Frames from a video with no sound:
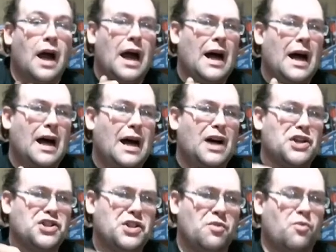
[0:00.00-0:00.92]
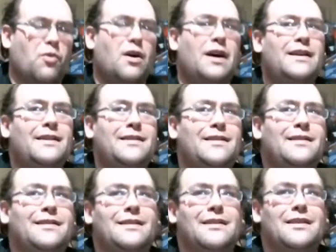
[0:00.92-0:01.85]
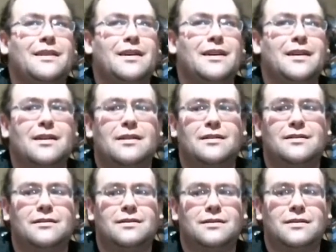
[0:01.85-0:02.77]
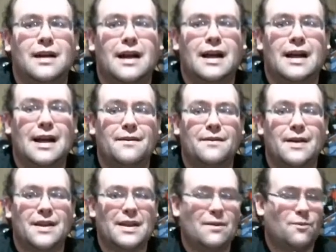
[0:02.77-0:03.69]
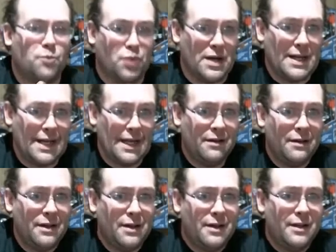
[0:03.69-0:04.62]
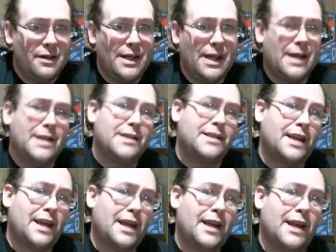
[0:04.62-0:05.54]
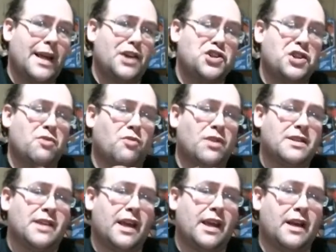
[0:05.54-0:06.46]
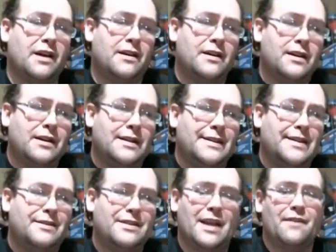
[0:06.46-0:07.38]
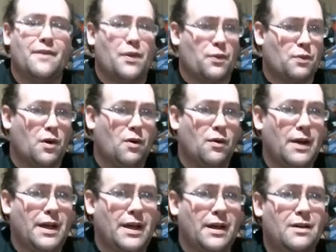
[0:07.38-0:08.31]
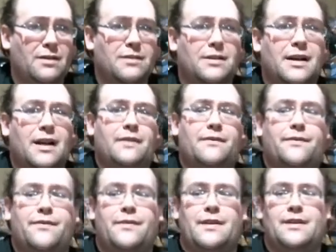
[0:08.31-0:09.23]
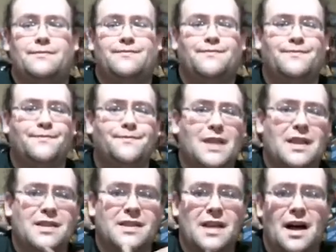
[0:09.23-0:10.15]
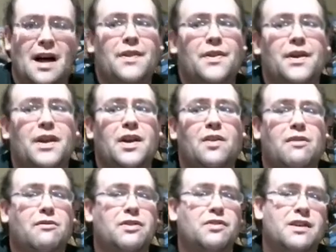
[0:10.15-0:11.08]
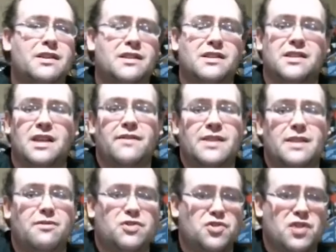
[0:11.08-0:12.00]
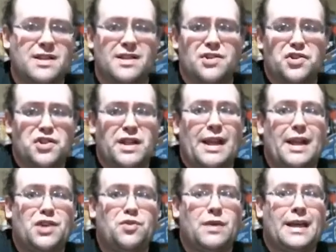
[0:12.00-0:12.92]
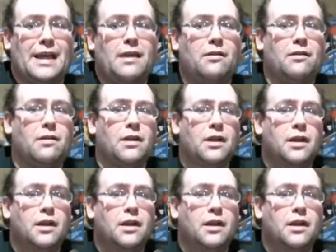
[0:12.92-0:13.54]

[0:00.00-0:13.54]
uh, she was, uh, I, I, think, Brittany in TNA. She was a, uh, you know, it's kind of a throwaway character, kind of um, had this odd thing going with Crazy Steve as he was transitioning into a heel.